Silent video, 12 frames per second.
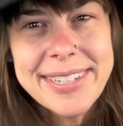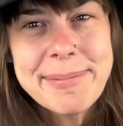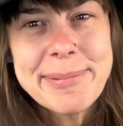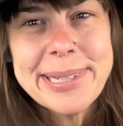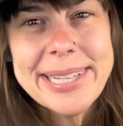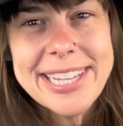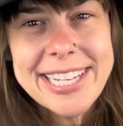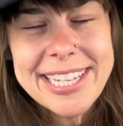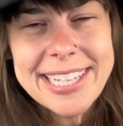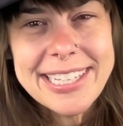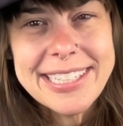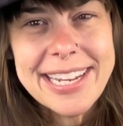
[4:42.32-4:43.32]
Breathing
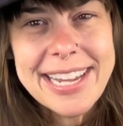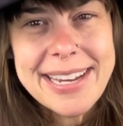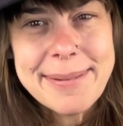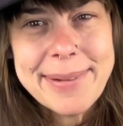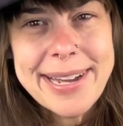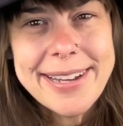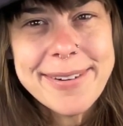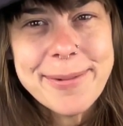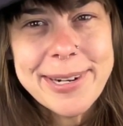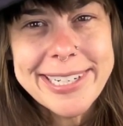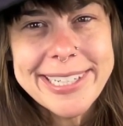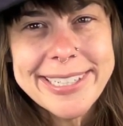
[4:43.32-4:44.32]
in, am I
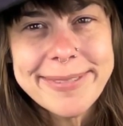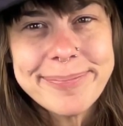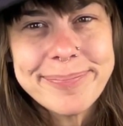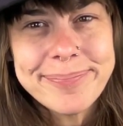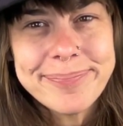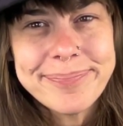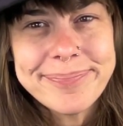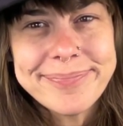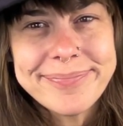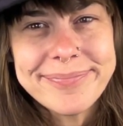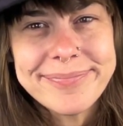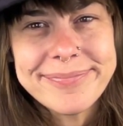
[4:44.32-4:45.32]
aware?
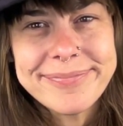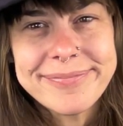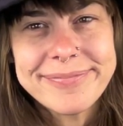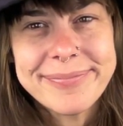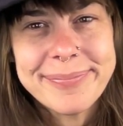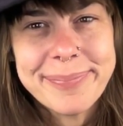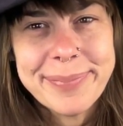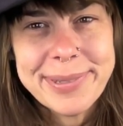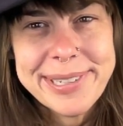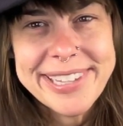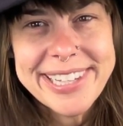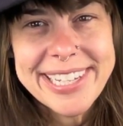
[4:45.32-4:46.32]

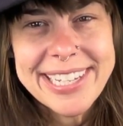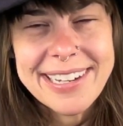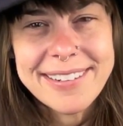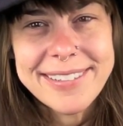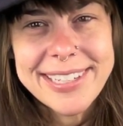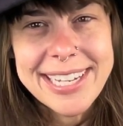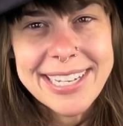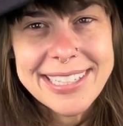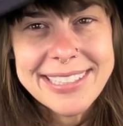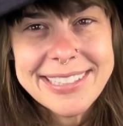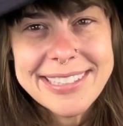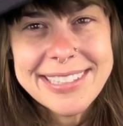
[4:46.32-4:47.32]
Breathing out,
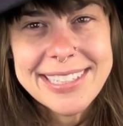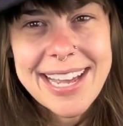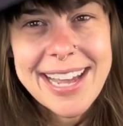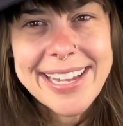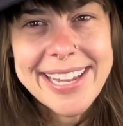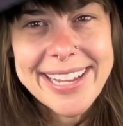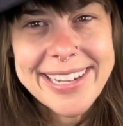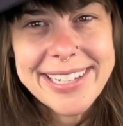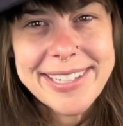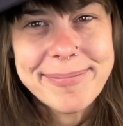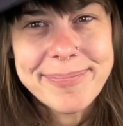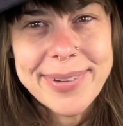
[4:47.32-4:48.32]
yes, I
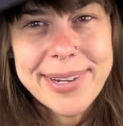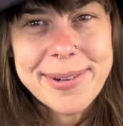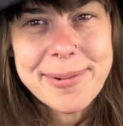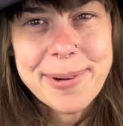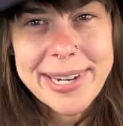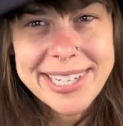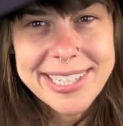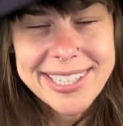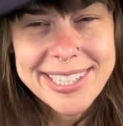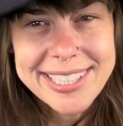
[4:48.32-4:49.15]
am aware.